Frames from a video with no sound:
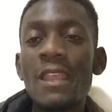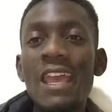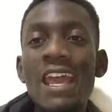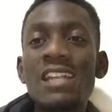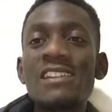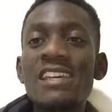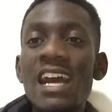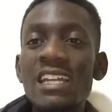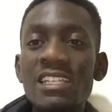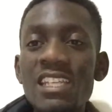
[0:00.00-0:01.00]
And the
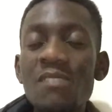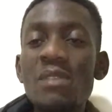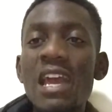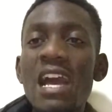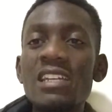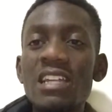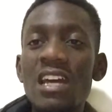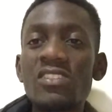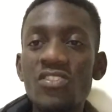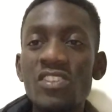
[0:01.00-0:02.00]
idea behind
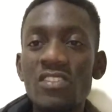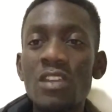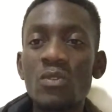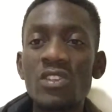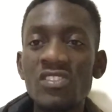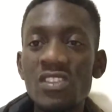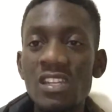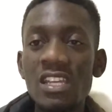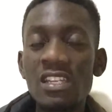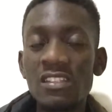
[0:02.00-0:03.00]
answering that
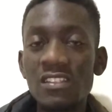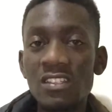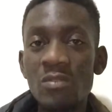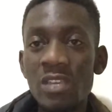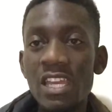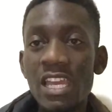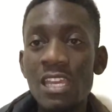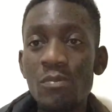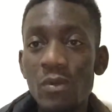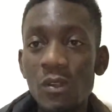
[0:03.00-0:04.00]
question is to be
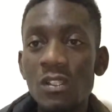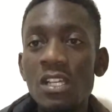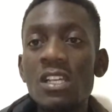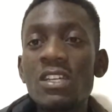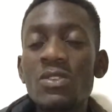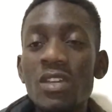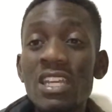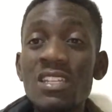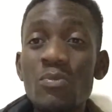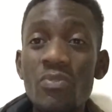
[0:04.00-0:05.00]
able to
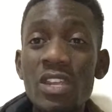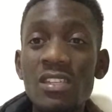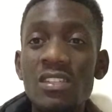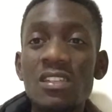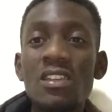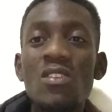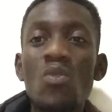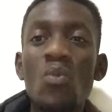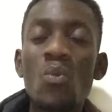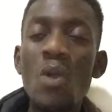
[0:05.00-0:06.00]
interpret
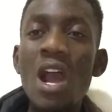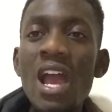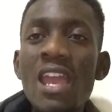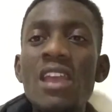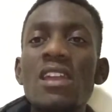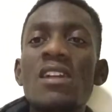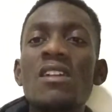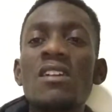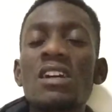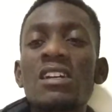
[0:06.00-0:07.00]
why
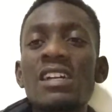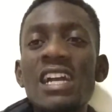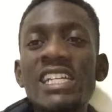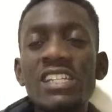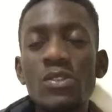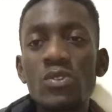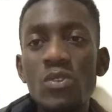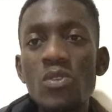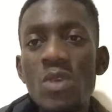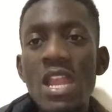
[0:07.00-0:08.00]
guys
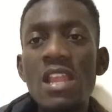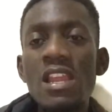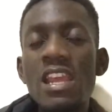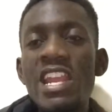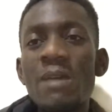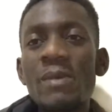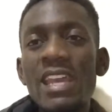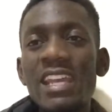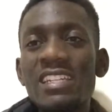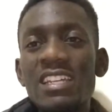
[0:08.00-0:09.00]
do then end up
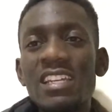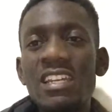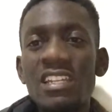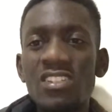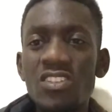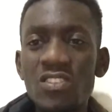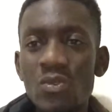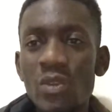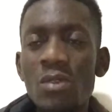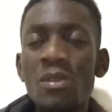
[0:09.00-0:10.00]
acting in a
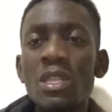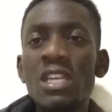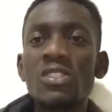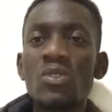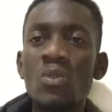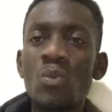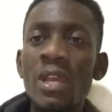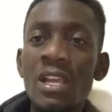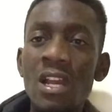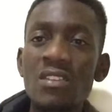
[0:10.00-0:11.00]
certain way when things don't
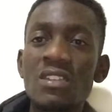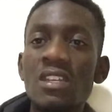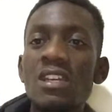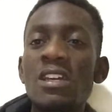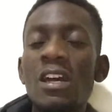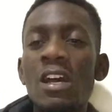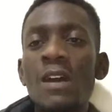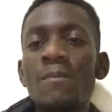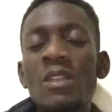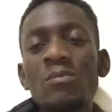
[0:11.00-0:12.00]
work out.
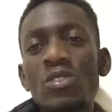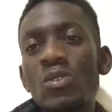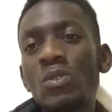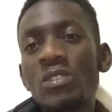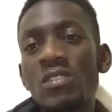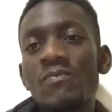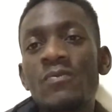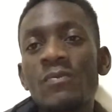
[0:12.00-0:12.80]
I'm told